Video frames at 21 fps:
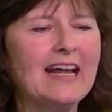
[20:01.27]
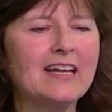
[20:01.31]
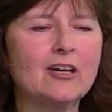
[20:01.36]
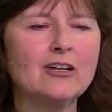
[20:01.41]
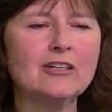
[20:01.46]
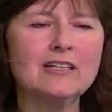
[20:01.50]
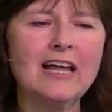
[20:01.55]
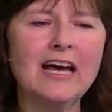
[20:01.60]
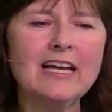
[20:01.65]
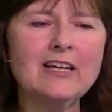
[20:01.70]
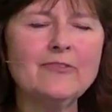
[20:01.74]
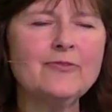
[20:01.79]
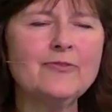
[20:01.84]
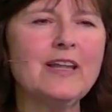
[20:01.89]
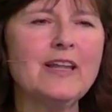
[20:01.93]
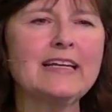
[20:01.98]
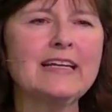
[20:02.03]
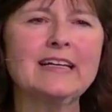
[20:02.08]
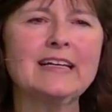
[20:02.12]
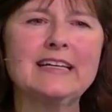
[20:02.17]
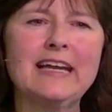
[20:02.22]
our life
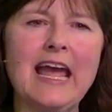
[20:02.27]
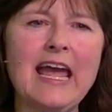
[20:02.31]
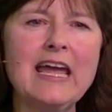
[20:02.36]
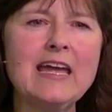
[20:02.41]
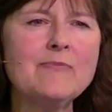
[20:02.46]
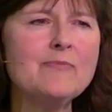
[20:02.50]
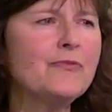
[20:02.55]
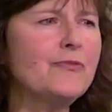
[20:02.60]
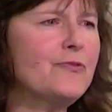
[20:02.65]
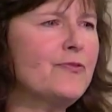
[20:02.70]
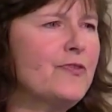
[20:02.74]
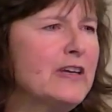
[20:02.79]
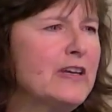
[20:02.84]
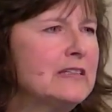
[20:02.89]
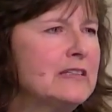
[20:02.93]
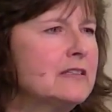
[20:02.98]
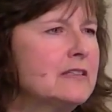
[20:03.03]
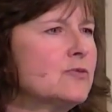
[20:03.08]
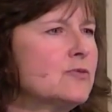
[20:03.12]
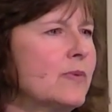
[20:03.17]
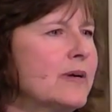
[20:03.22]
like a game
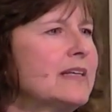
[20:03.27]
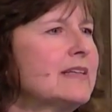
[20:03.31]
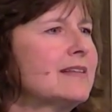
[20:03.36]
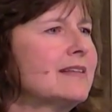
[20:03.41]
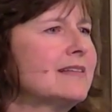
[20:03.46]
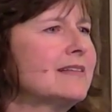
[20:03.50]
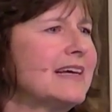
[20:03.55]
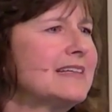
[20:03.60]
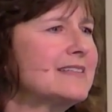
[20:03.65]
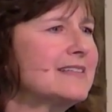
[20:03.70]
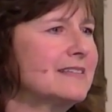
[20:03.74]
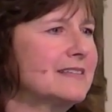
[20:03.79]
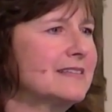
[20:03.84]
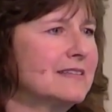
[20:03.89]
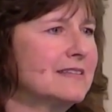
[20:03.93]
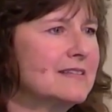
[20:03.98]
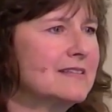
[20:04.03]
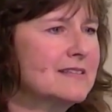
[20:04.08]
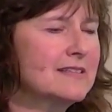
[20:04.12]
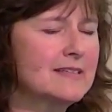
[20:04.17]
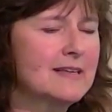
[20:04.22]
filled with
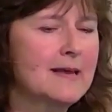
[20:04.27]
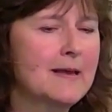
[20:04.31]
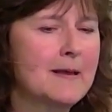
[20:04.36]
lessons.